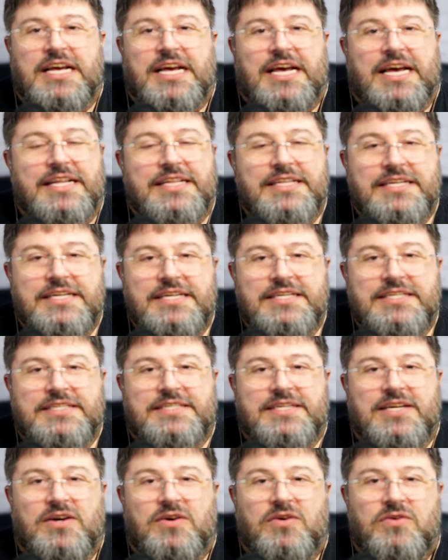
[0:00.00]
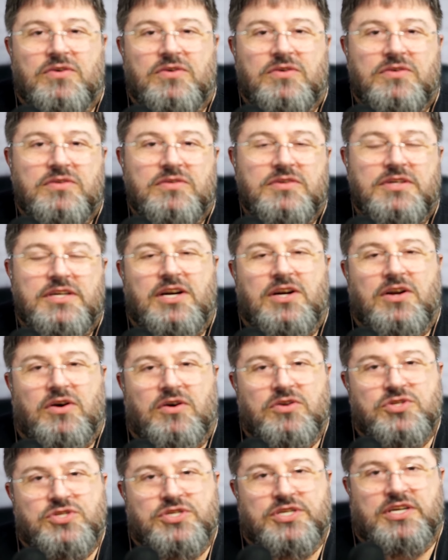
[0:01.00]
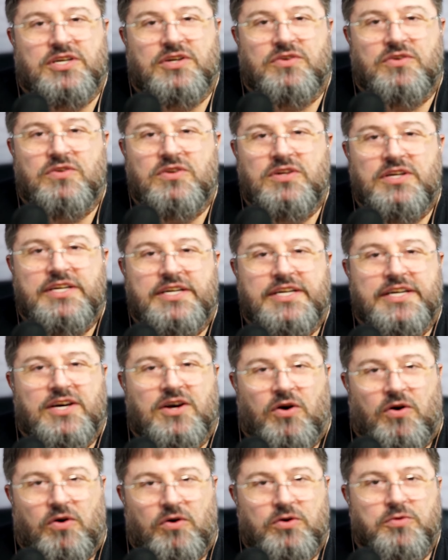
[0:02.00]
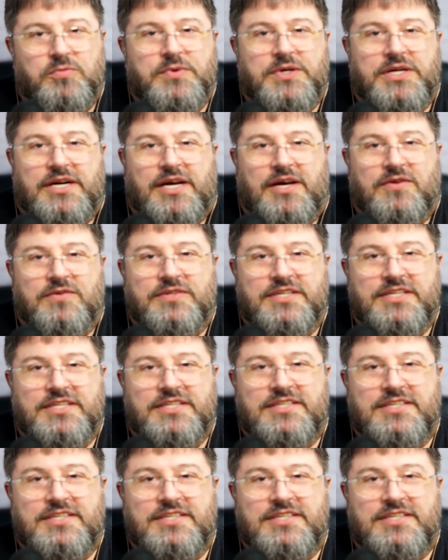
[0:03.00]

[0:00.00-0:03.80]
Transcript: and there is all a logic all an economy around it